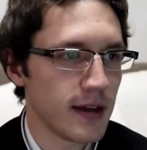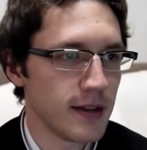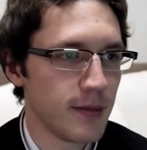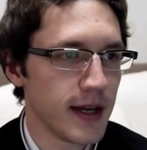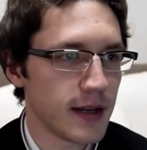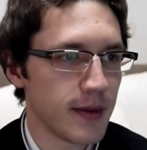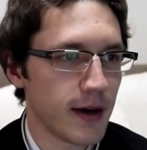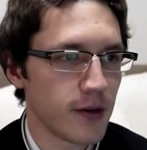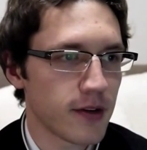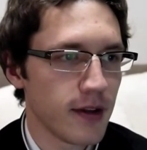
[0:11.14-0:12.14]
debate
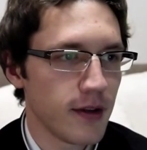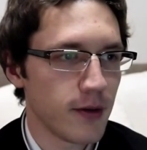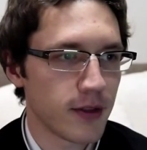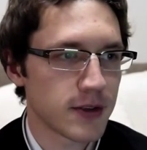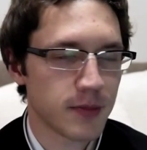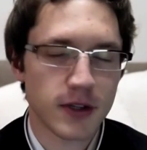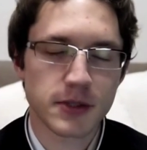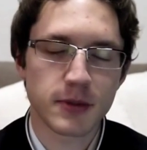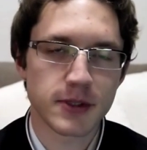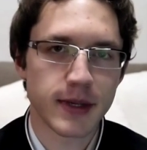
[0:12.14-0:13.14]
about whether it's
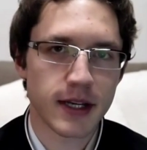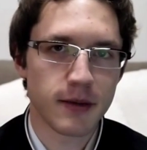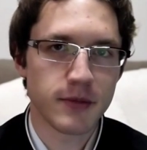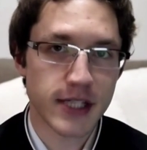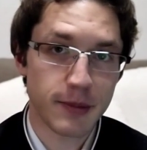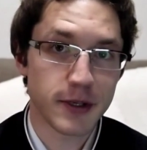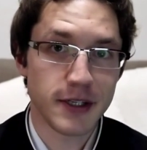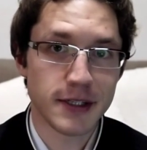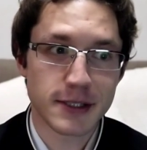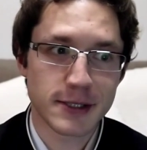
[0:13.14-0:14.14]
possible to become
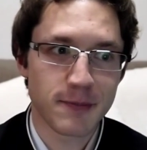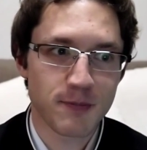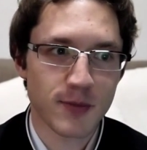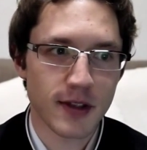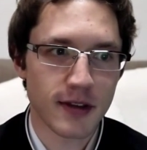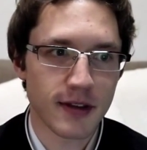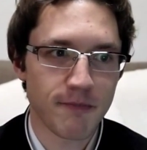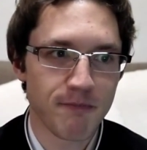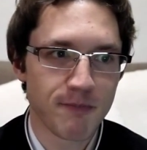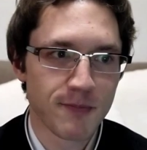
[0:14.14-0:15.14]
Japanese.
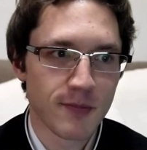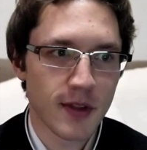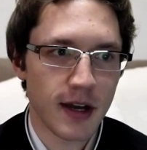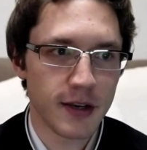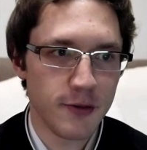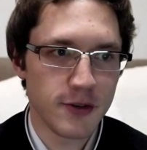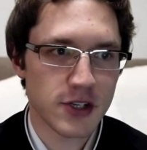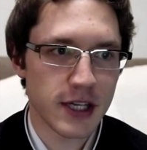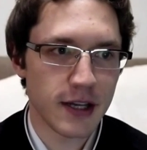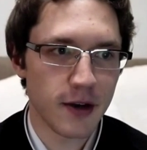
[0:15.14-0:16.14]
I don't
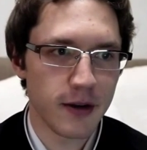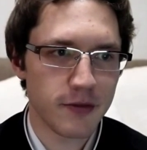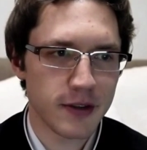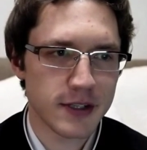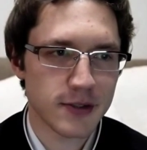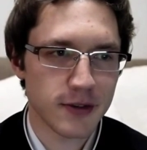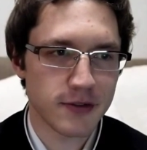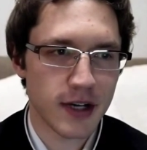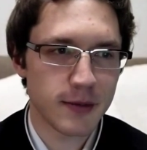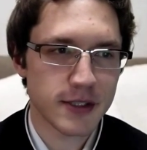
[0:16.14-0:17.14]
usually go in for this sort of
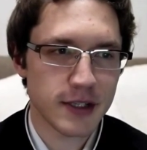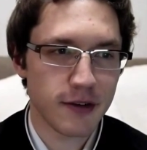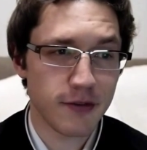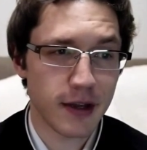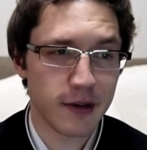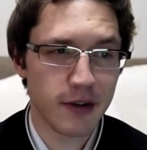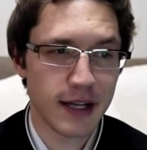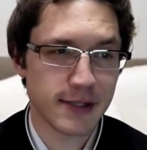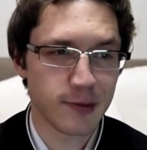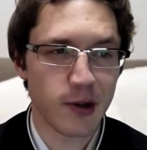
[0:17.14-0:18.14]
drama stuff, and I
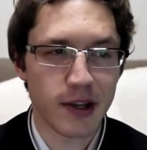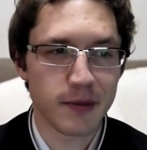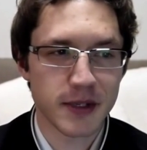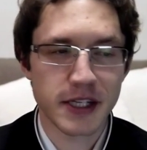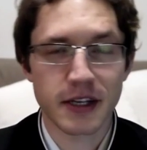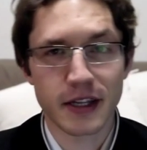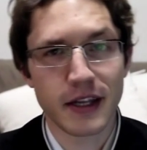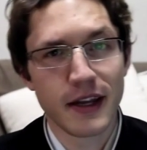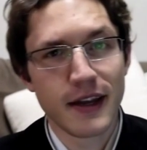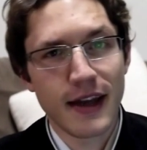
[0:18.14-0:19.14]
realize I'm not a
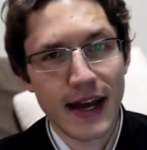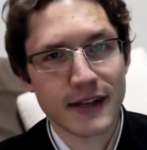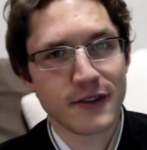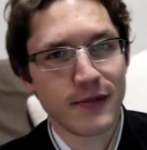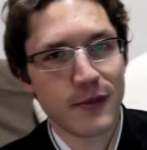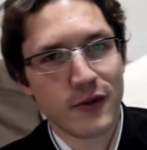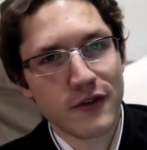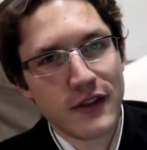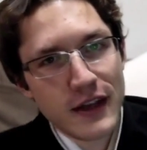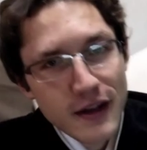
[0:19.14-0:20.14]
particularly active member
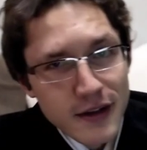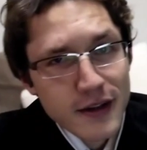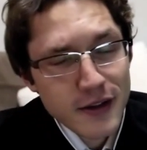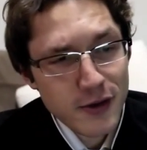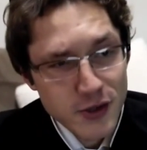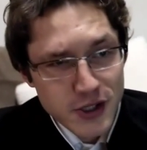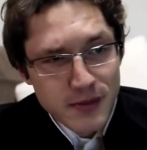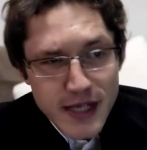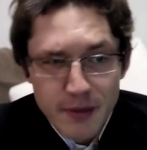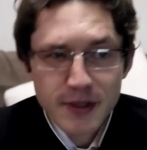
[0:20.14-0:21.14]
of the
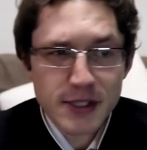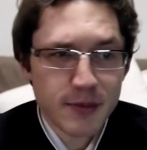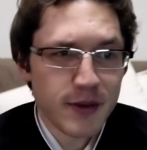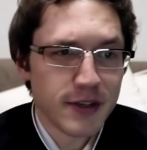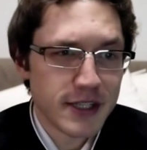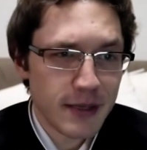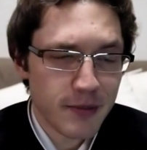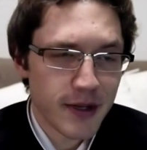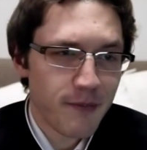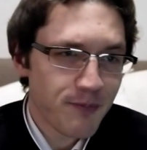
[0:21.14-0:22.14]
YouTube Japanese community,
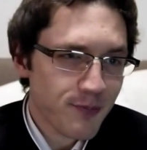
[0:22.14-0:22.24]
but